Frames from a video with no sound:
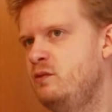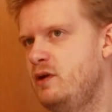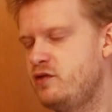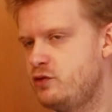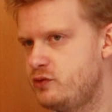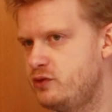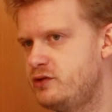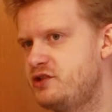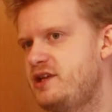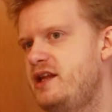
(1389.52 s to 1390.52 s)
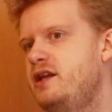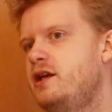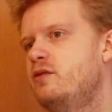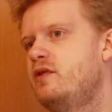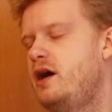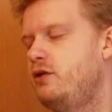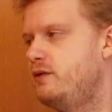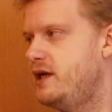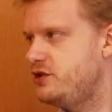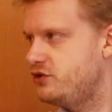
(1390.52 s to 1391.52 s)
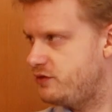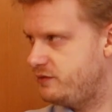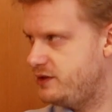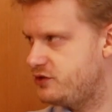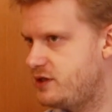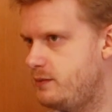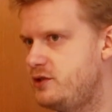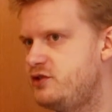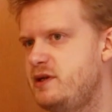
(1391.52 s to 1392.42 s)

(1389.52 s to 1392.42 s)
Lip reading: we have a good understanding of how the relations are re-established,